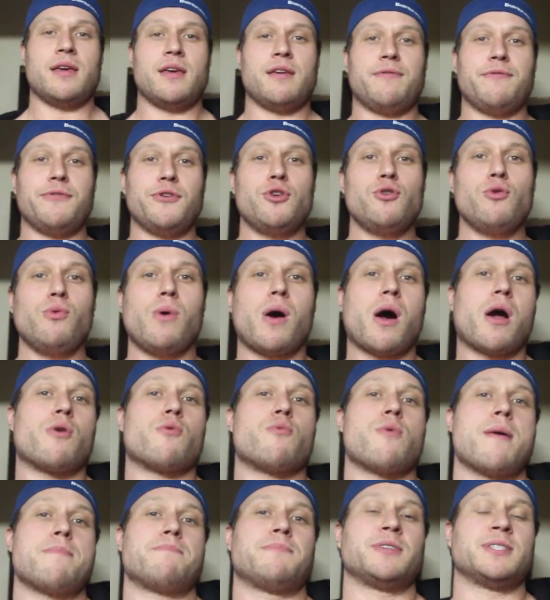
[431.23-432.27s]
If you are
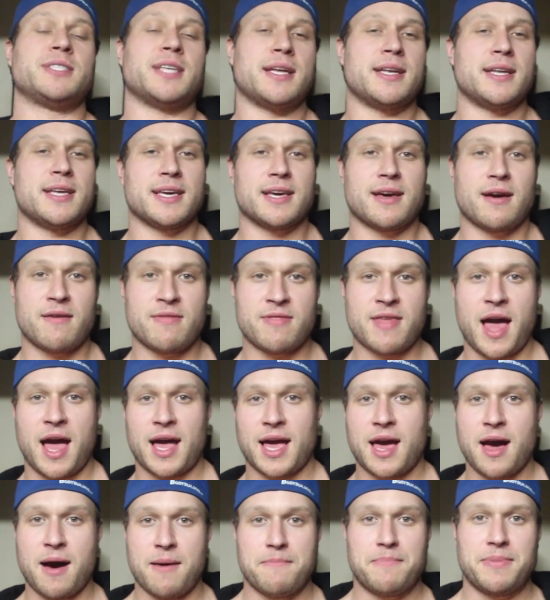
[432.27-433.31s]
representing
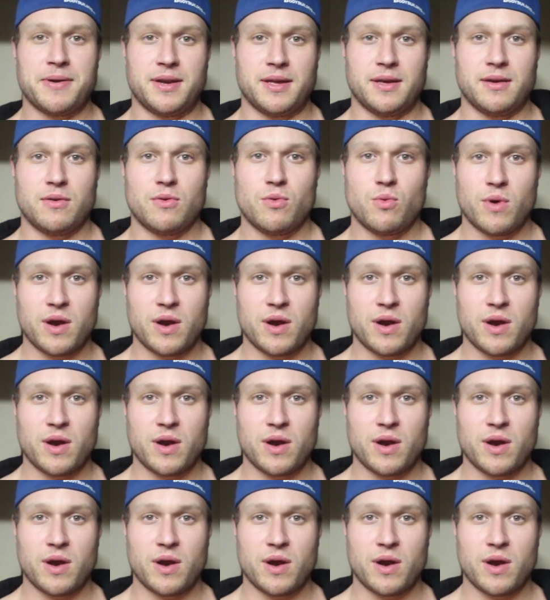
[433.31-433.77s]
that company,